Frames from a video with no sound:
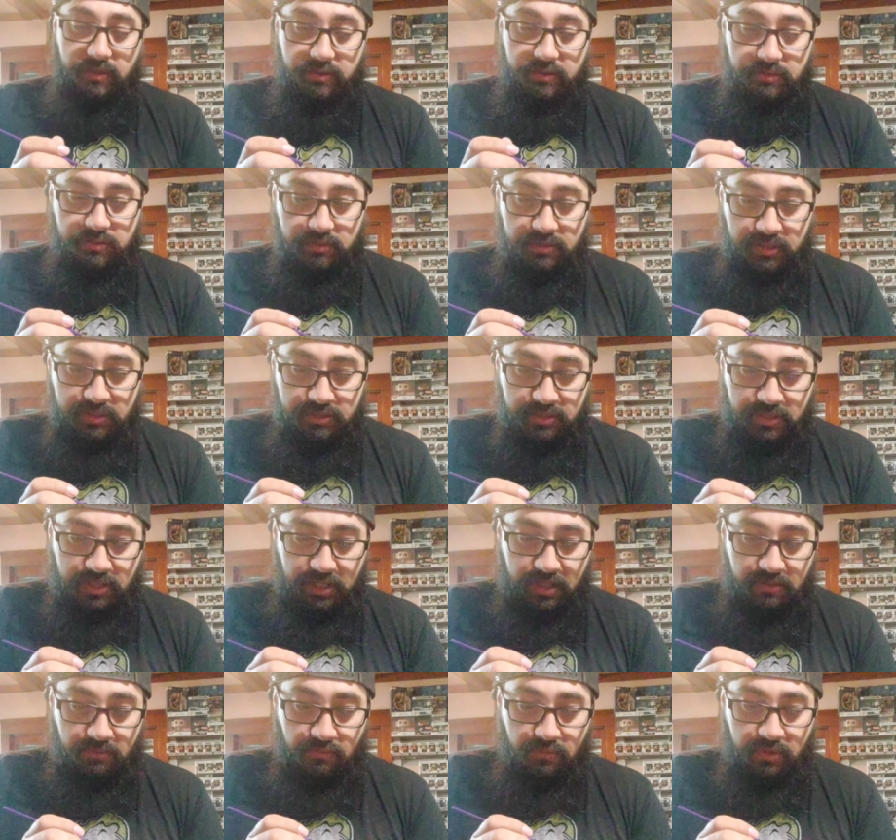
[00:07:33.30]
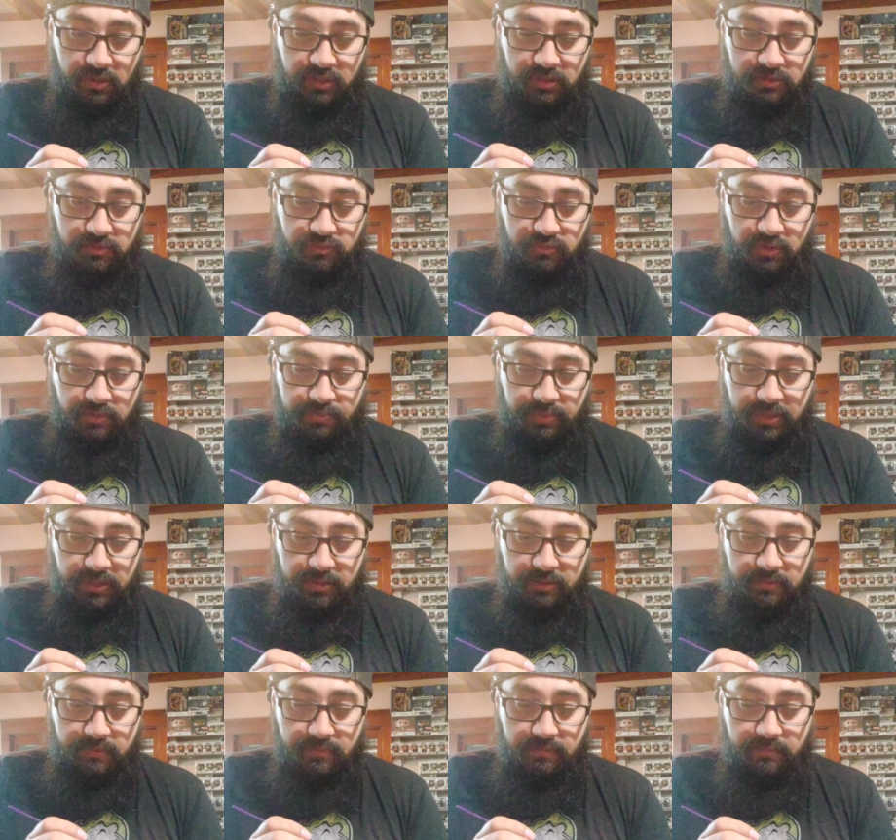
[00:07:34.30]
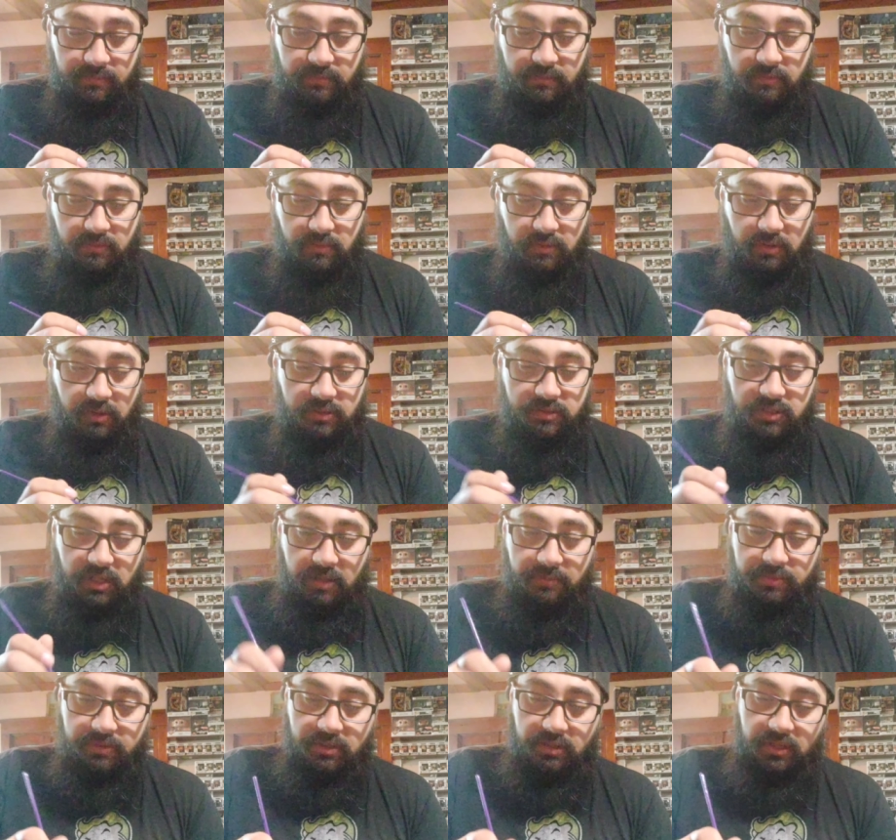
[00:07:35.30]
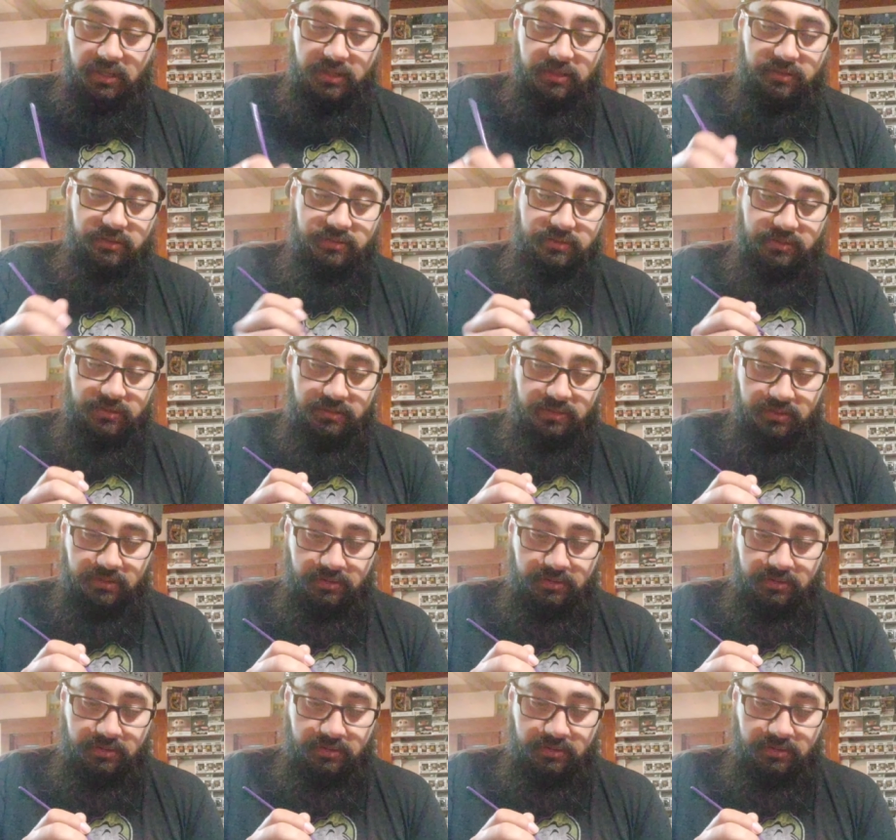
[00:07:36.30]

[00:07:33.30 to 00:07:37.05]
So these I kind of want dripping on top of the letters.